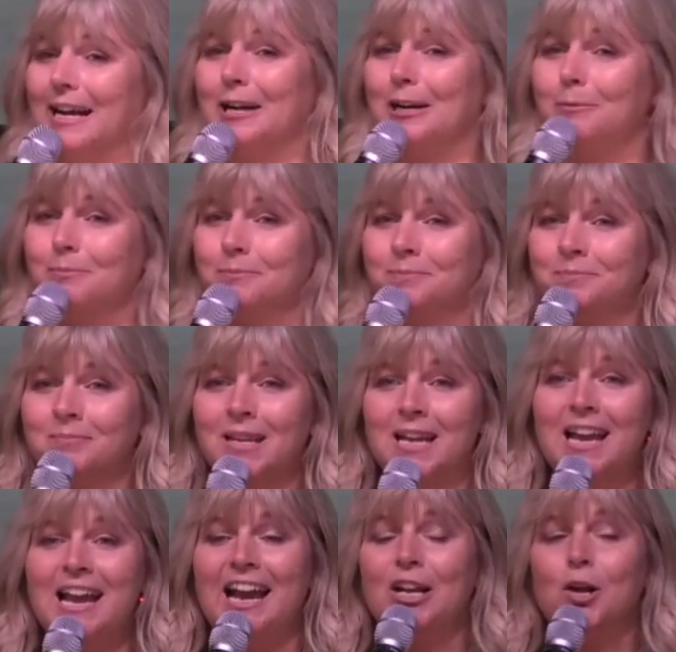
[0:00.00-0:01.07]
up,
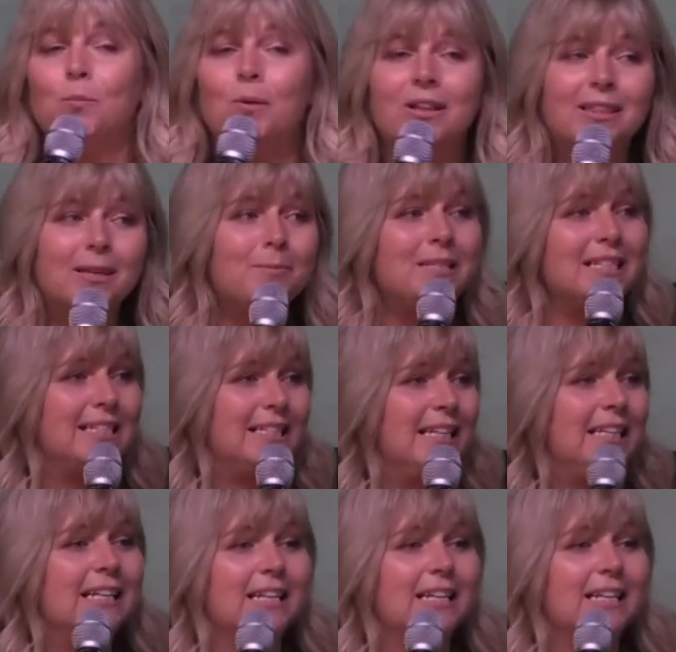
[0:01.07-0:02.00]
and I want them to sing